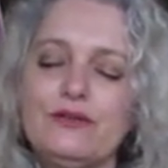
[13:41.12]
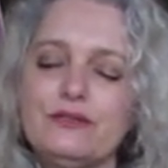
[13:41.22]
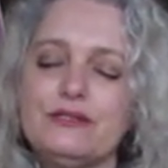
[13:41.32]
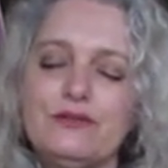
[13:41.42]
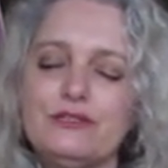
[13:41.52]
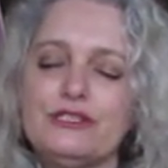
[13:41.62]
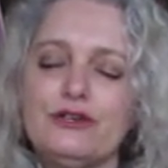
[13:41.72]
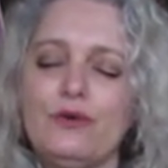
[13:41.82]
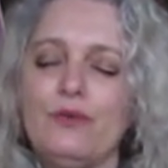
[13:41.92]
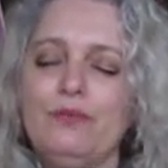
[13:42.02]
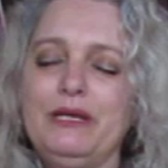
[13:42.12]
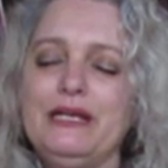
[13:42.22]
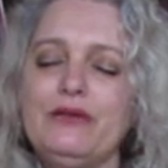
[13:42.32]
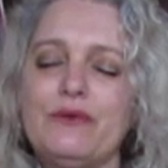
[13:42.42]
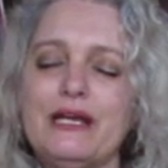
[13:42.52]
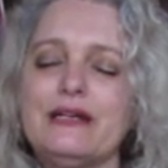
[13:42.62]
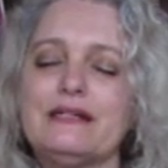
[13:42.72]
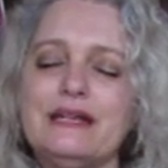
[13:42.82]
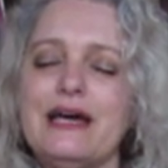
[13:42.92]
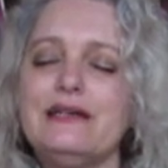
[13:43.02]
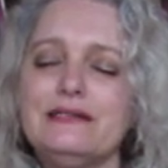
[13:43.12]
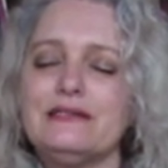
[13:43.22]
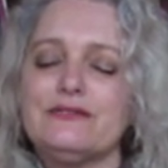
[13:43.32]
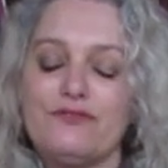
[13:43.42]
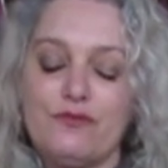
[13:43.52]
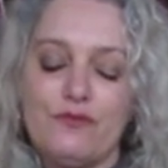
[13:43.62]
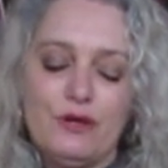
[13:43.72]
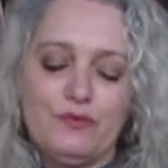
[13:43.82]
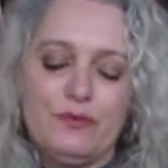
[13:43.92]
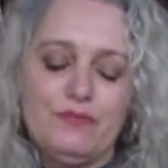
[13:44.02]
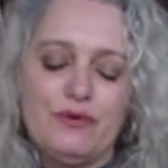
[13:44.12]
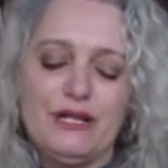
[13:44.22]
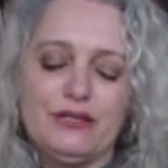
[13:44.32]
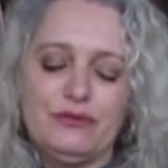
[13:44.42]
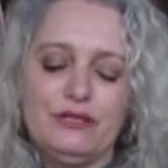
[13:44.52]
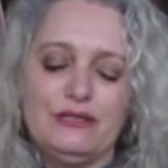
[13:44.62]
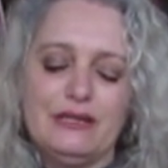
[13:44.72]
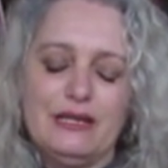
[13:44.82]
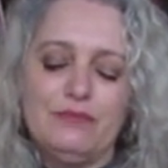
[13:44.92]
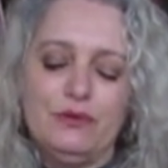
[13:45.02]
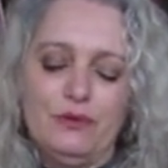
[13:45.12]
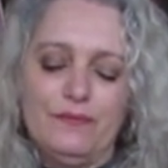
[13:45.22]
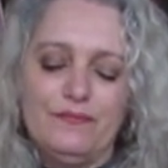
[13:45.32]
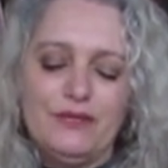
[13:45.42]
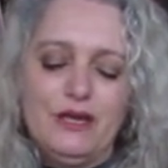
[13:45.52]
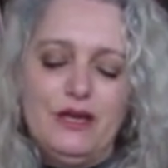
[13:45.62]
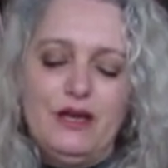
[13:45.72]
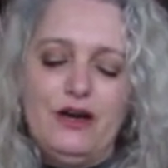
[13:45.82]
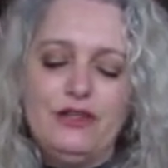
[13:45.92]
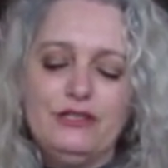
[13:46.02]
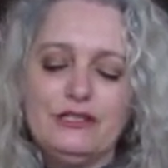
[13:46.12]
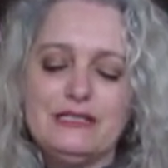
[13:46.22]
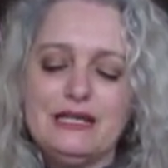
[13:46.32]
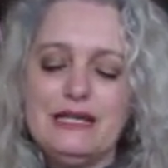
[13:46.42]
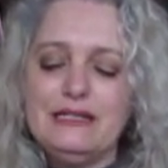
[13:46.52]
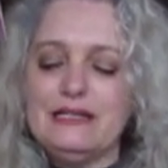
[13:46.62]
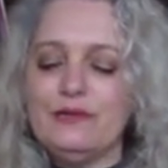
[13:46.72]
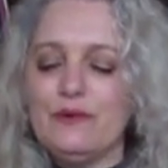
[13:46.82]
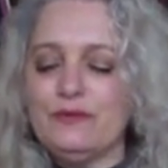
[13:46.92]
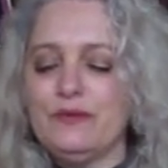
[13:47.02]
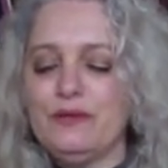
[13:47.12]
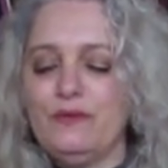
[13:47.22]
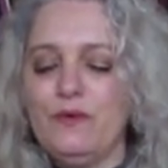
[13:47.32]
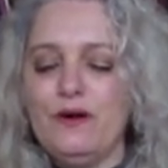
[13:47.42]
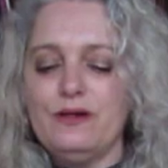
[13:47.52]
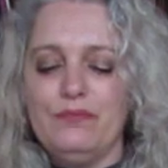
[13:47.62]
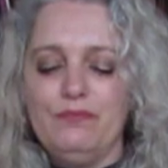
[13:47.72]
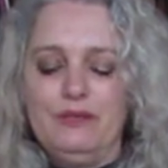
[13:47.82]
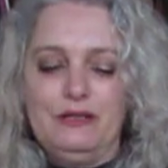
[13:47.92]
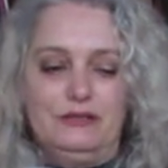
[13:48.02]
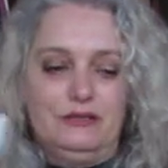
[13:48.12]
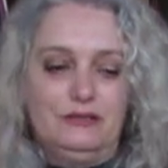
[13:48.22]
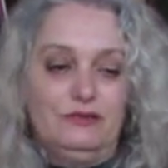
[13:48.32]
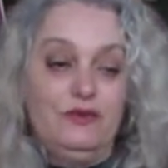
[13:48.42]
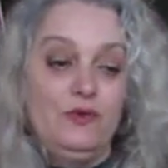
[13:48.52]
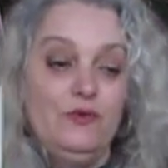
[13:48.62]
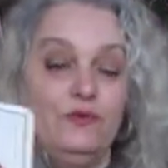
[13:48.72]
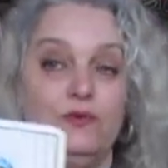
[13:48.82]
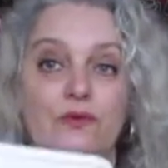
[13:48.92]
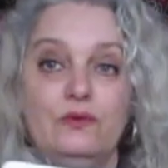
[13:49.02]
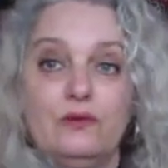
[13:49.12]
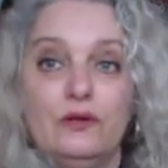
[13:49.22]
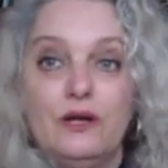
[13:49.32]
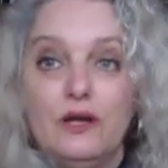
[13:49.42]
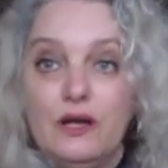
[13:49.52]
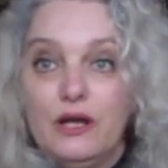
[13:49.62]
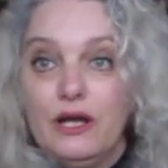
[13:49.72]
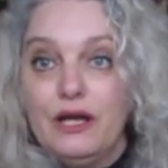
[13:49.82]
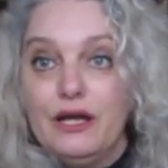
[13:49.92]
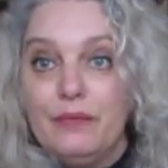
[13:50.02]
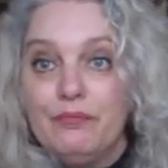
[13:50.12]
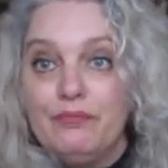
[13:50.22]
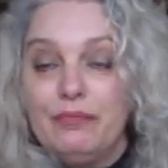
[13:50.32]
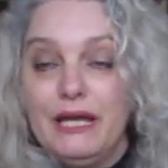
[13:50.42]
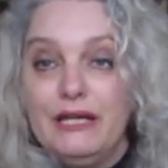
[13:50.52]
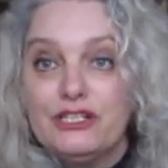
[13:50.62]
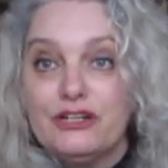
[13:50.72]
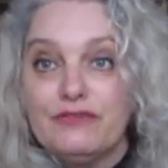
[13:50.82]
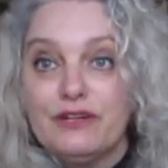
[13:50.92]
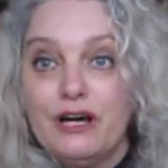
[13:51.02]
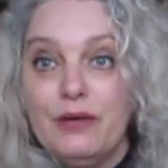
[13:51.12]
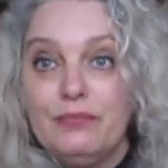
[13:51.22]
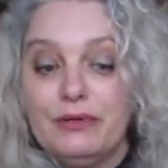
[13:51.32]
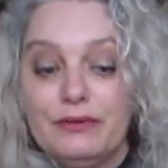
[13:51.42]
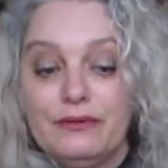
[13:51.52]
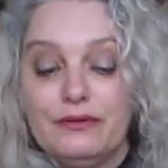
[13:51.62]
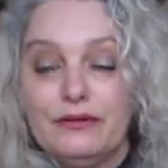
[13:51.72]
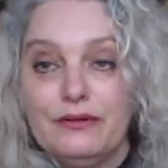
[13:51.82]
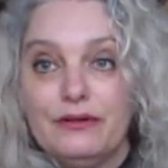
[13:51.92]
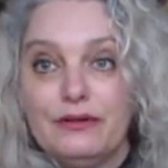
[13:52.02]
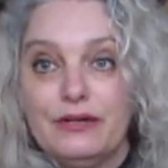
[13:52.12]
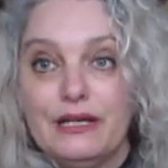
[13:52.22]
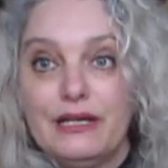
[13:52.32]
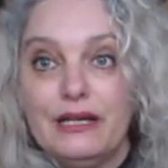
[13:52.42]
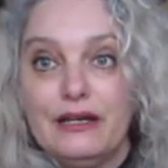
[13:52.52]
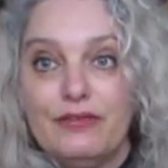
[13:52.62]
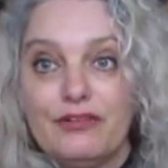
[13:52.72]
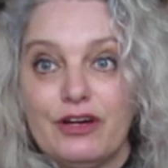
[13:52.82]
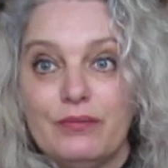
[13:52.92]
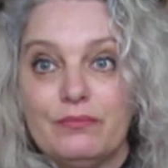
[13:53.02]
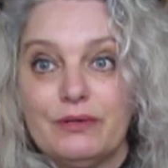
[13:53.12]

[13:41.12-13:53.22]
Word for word: is also being recognized for what we bring to the table, understanding what we want to build. Oh, Page of Cup, King of Cup.